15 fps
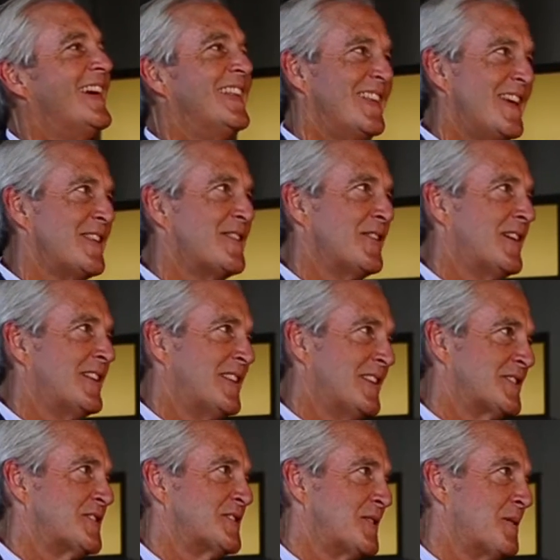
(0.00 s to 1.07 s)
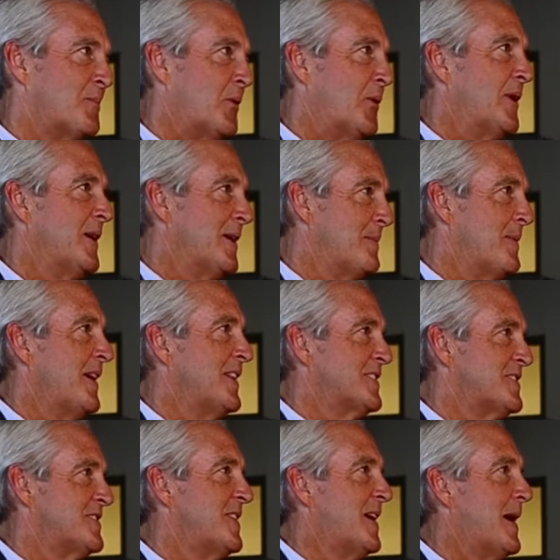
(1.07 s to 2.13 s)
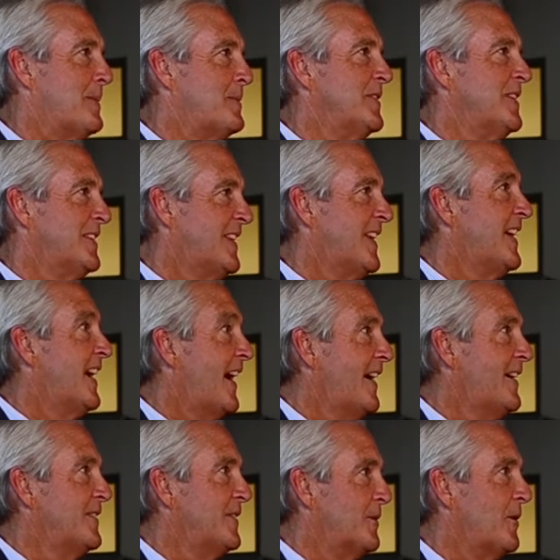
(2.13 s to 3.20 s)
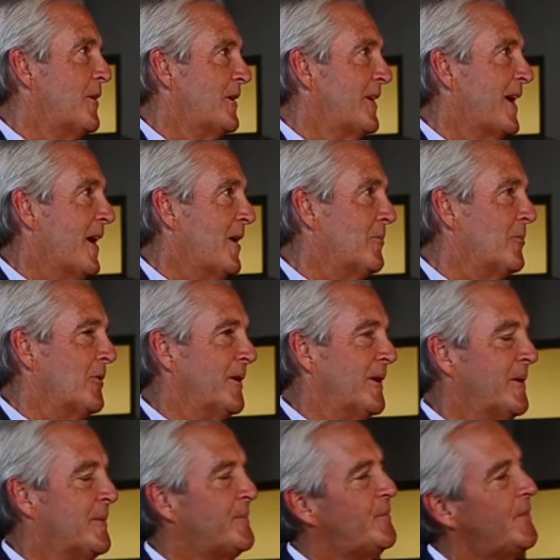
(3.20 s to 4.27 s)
And they thought this is a boy in a man's job and that they'd hired the wrong cowboy.